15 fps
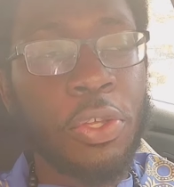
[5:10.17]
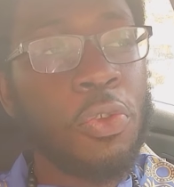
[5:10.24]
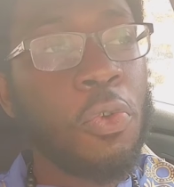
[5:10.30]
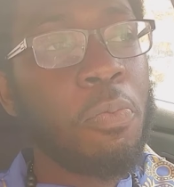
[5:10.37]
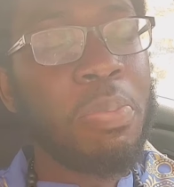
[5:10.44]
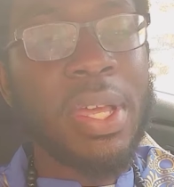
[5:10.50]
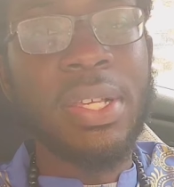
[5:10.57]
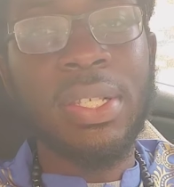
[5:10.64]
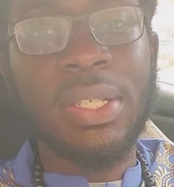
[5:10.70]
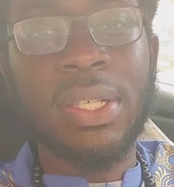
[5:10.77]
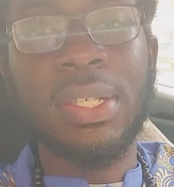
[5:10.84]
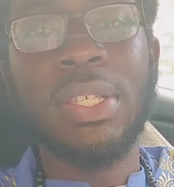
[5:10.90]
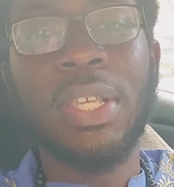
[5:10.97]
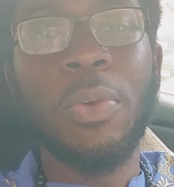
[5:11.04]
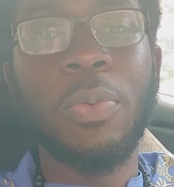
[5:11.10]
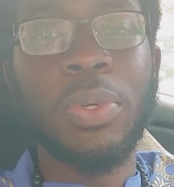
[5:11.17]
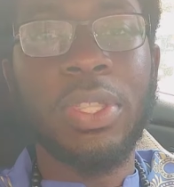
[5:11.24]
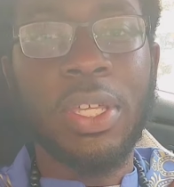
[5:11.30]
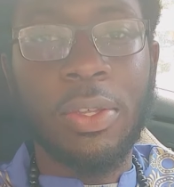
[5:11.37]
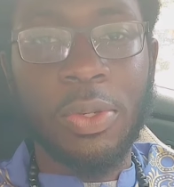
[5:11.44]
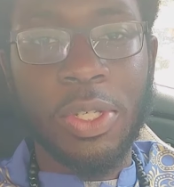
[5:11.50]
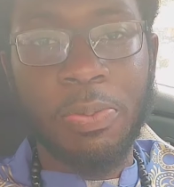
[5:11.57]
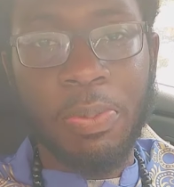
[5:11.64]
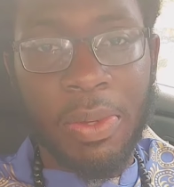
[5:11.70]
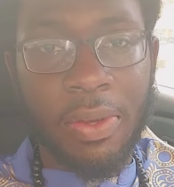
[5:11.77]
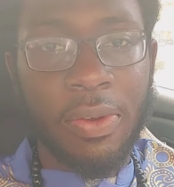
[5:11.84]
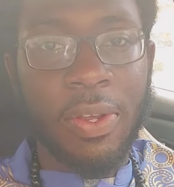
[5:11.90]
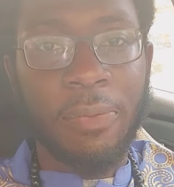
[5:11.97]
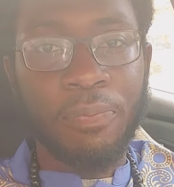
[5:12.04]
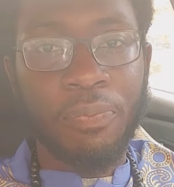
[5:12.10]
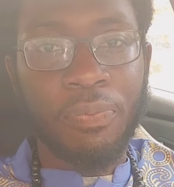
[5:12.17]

You being sincere within your spirit.